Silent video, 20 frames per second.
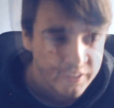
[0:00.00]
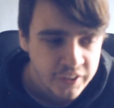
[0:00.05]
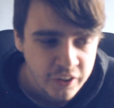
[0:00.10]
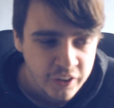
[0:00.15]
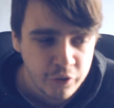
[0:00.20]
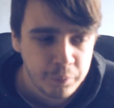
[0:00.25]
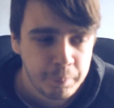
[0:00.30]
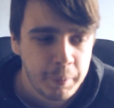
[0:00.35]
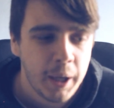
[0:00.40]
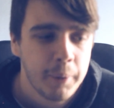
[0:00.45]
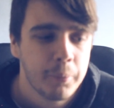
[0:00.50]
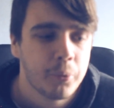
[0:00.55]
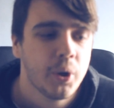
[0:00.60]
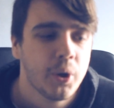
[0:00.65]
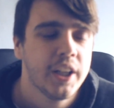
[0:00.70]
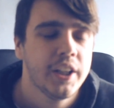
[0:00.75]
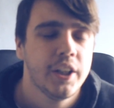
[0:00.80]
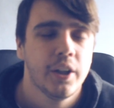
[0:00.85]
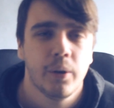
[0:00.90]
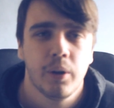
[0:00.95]
Since Pep
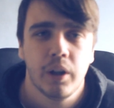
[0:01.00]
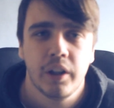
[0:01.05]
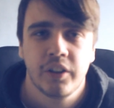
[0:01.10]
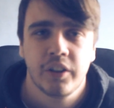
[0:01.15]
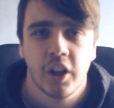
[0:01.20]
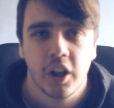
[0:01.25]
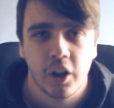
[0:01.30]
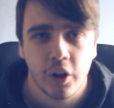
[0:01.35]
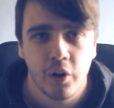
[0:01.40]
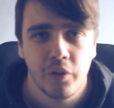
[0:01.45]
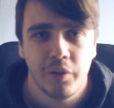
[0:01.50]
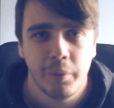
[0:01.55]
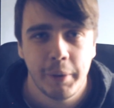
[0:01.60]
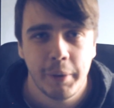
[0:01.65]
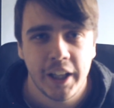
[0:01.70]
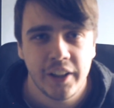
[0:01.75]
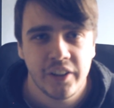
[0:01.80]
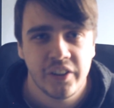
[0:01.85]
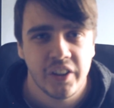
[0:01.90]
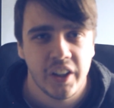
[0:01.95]
Guardiola took over
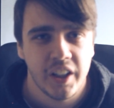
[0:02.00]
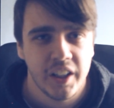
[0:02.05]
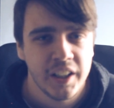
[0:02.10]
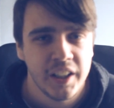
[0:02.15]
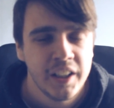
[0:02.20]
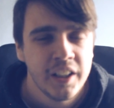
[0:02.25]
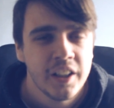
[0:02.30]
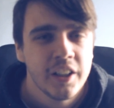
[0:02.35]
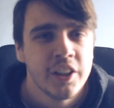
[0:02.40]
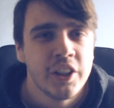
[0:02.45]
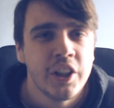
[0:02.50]
Man City,